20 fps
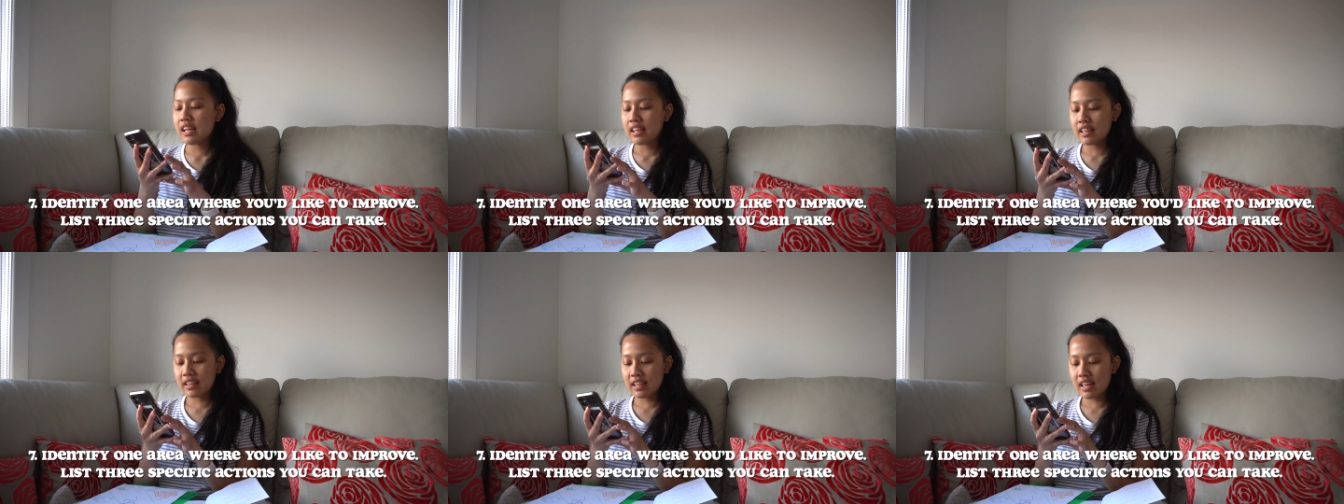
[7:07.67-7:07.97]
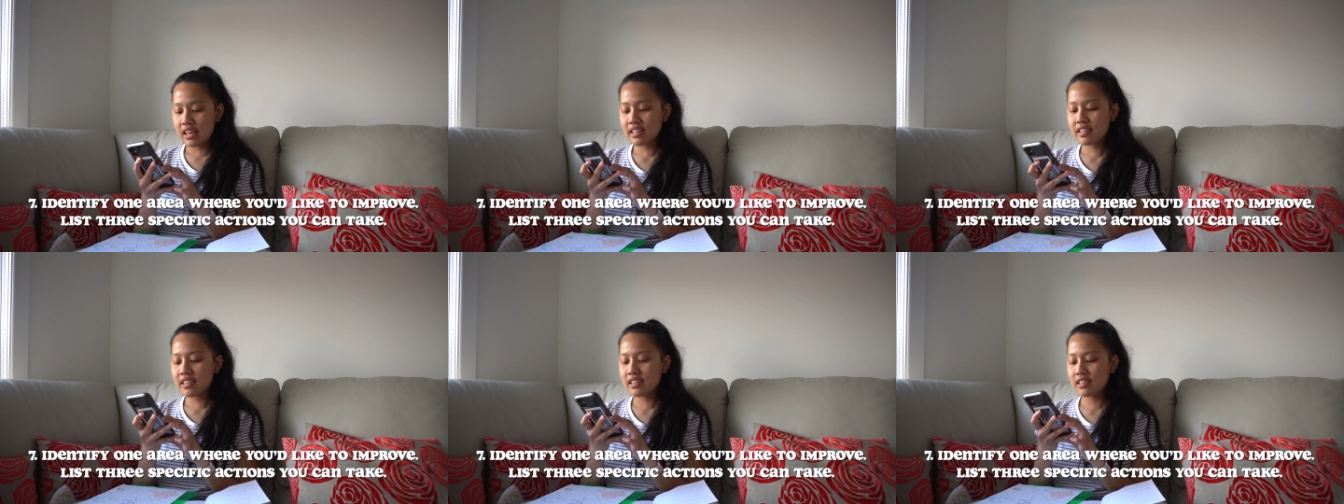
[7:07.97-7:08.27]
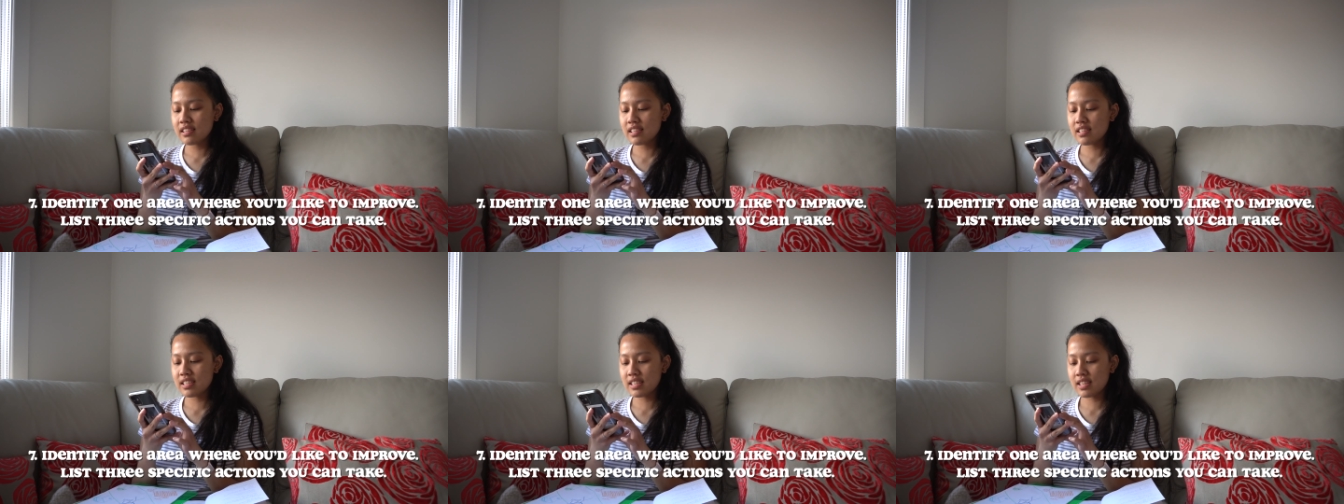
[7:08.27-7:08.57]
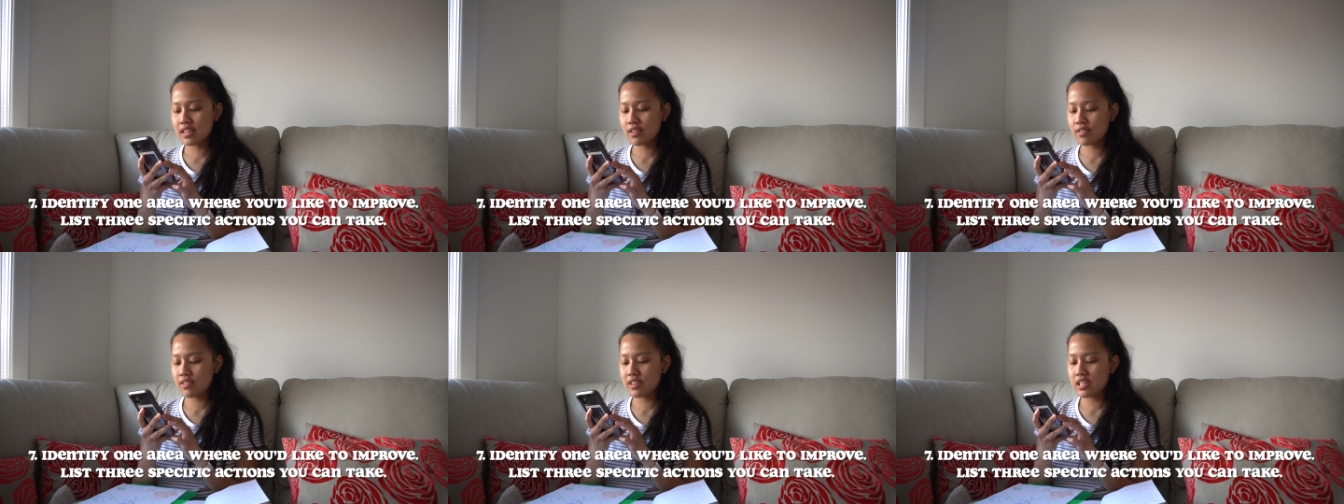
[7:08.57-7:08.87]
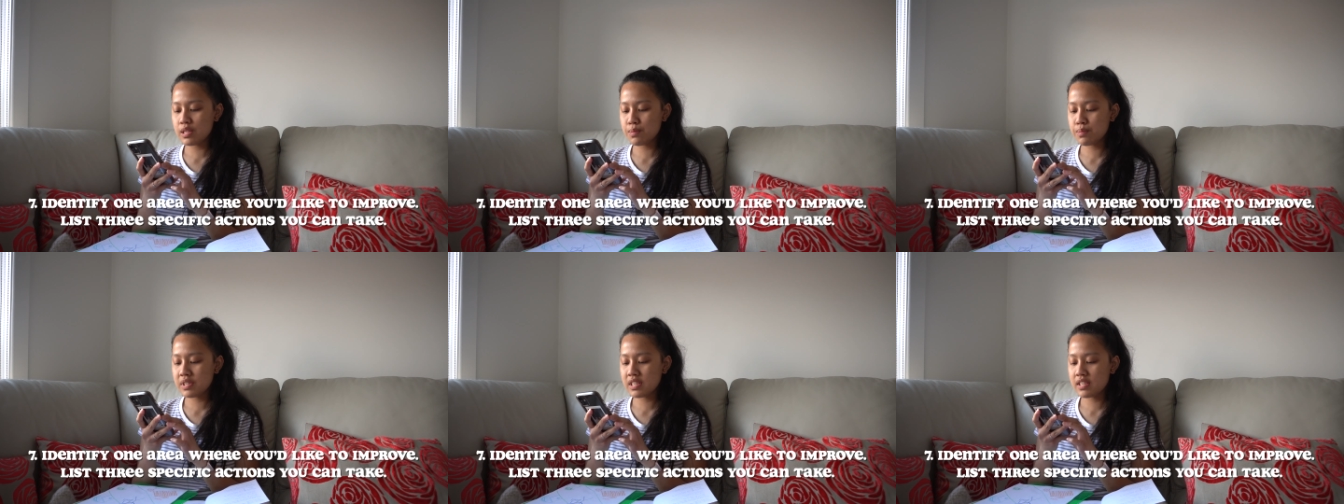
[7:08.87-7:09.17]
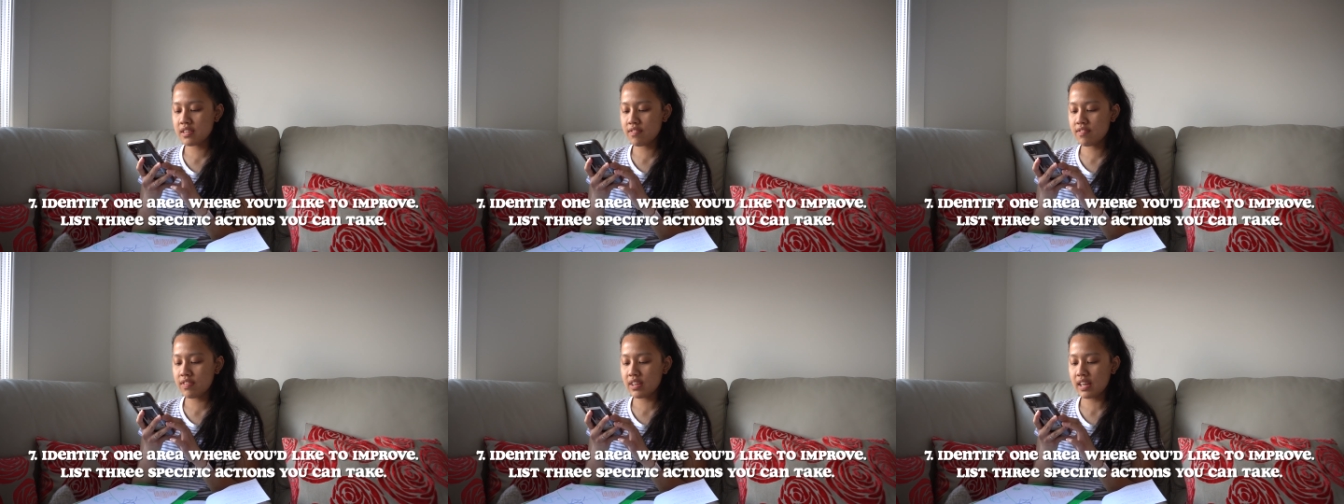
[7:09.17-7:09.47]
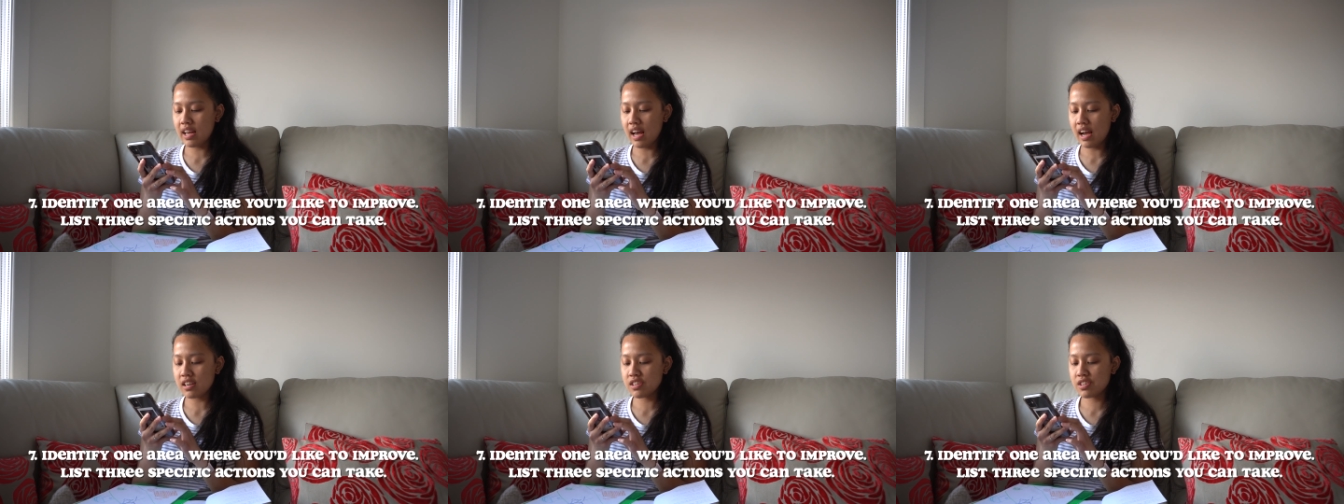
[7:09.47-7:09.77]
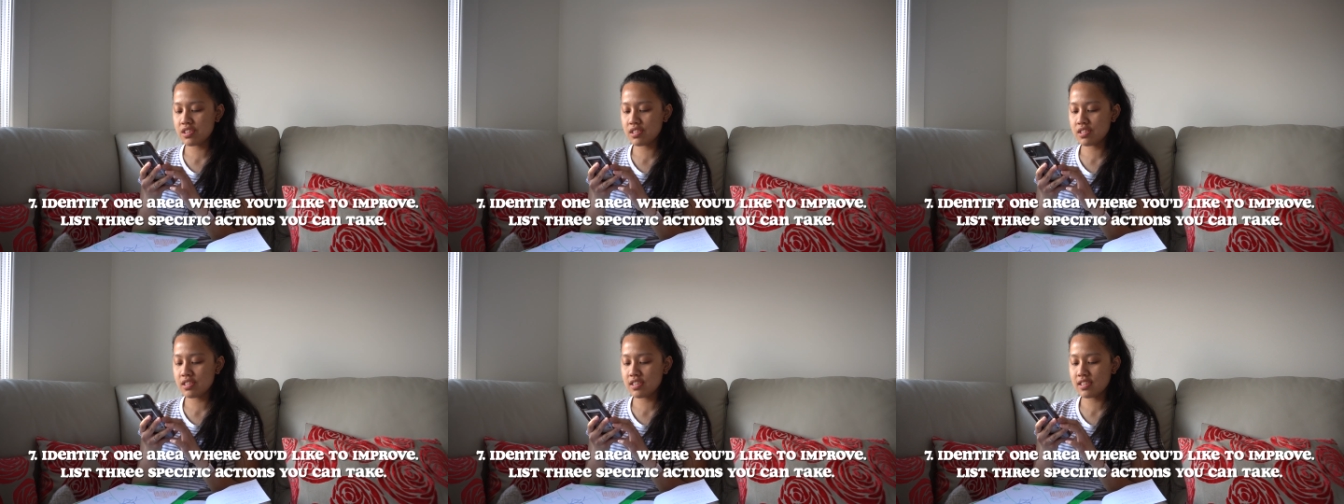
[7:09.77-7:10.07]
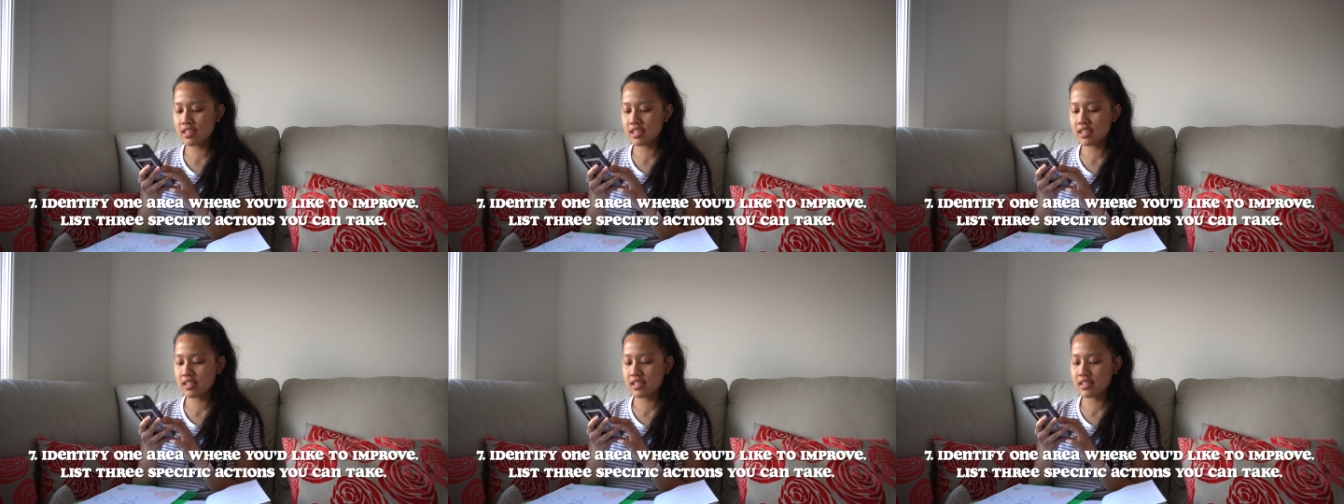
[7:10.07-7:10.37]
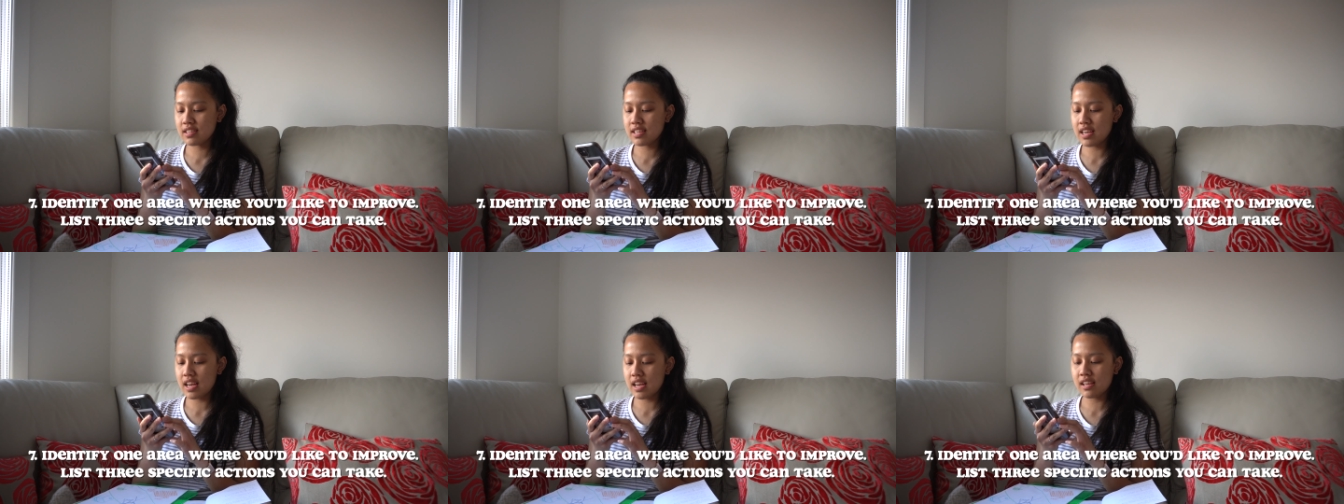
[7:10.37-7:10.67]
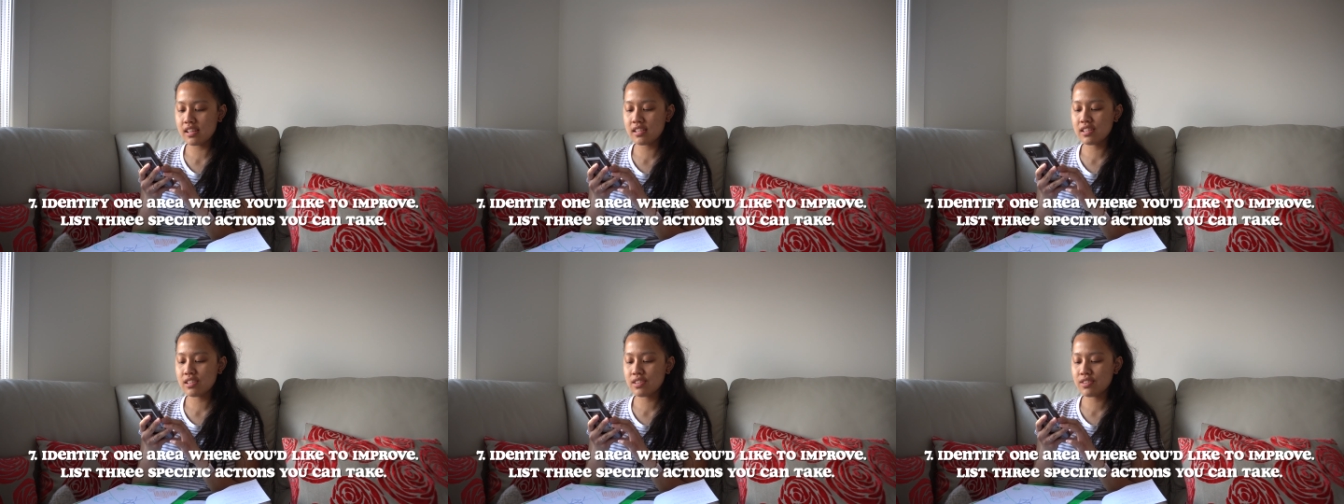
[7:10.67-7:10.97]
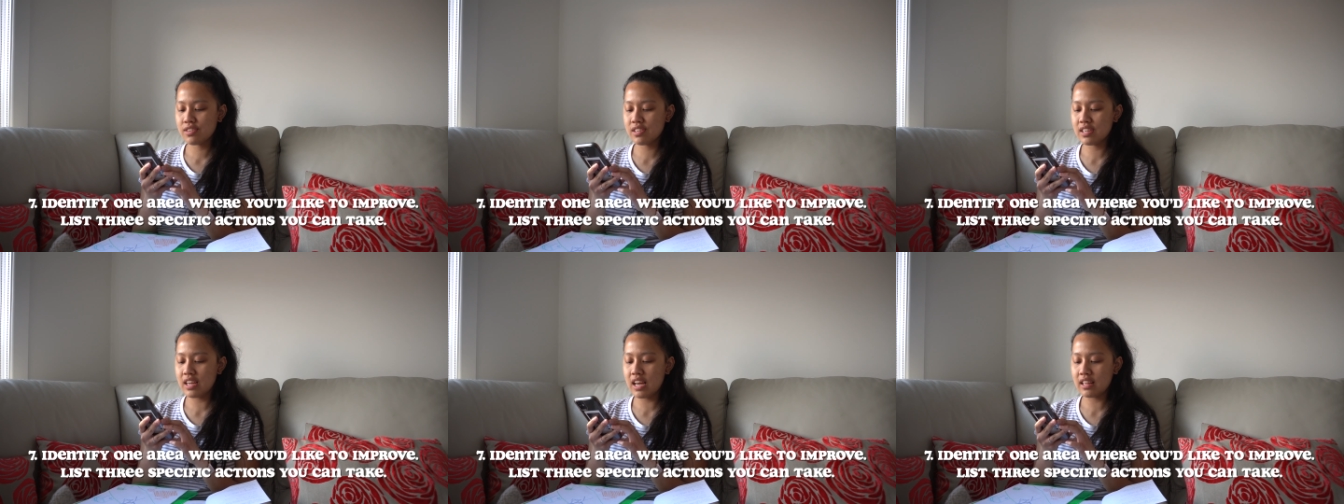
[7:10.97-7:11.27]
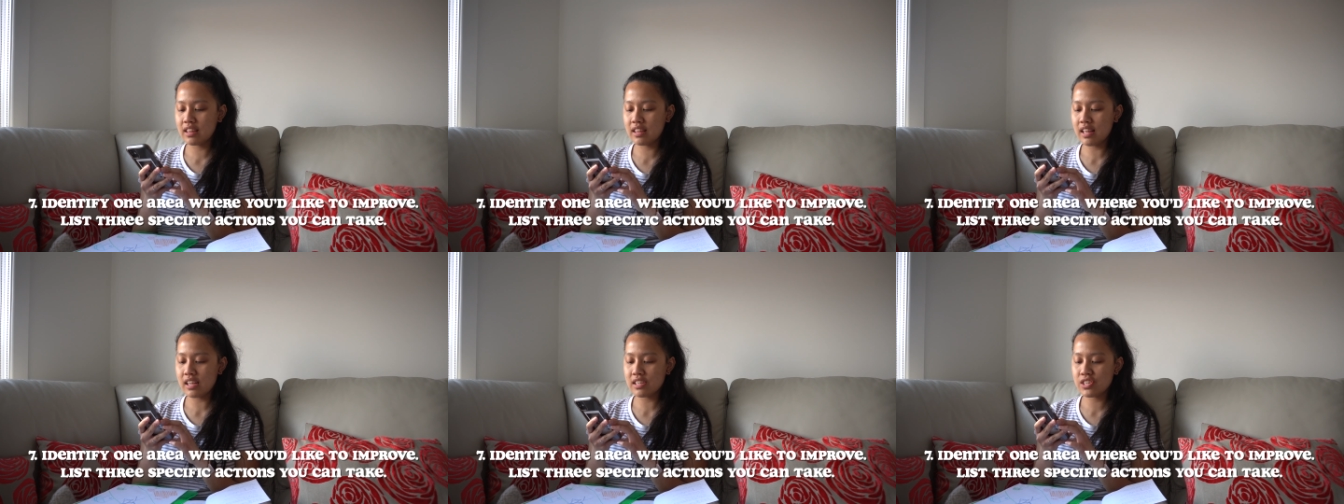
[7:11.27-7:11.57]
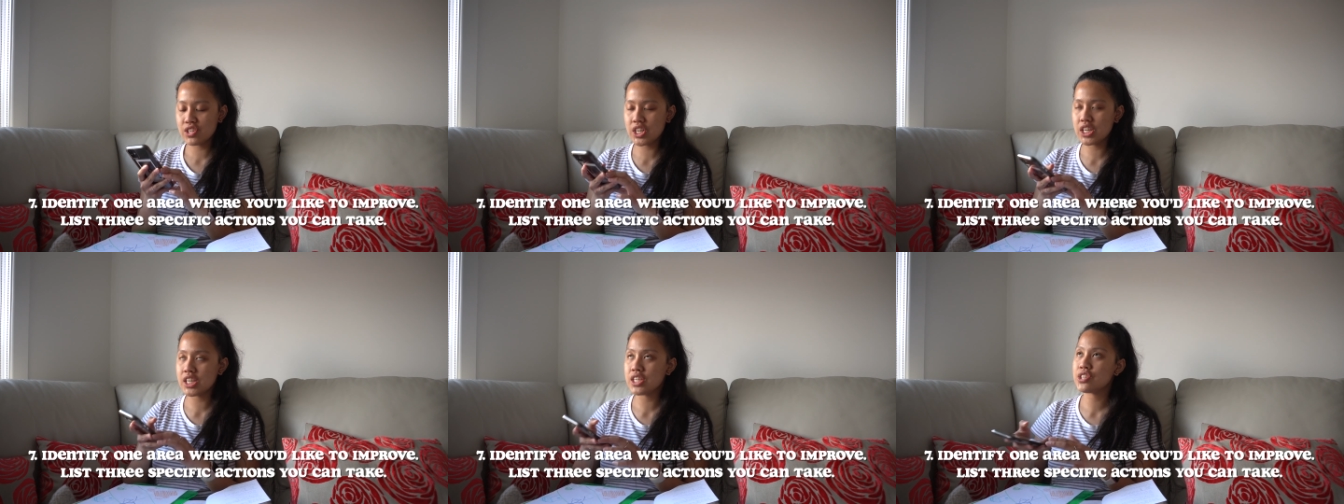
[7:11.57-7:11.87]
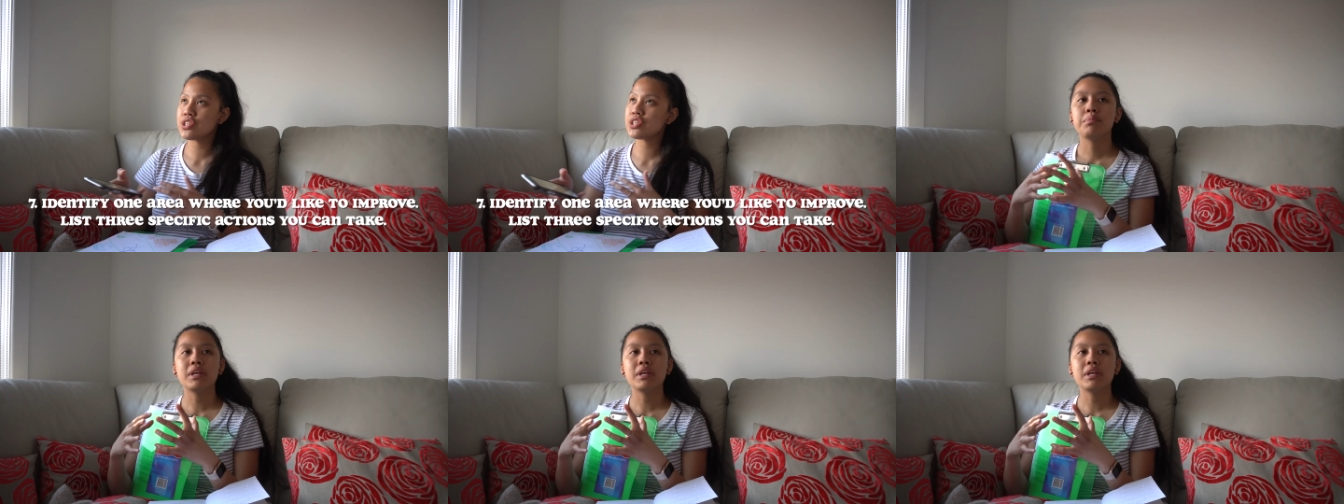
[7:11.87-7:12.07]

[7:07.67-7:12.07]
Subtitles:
then list 3 specific actions you can take to create that change.